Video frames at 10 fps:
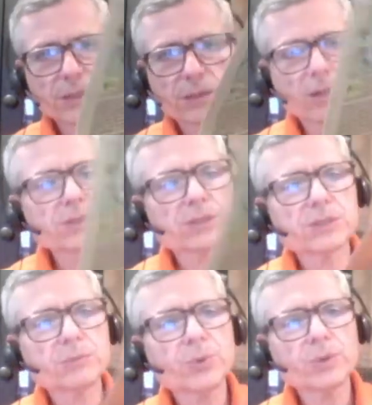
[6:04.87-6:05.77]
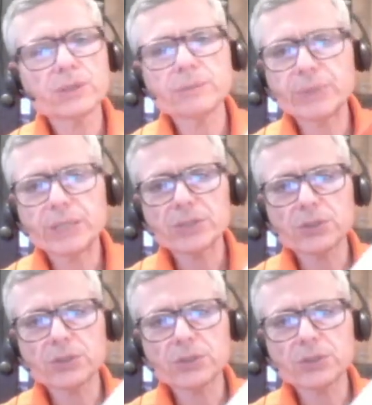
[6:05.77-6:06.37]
Glossy is important because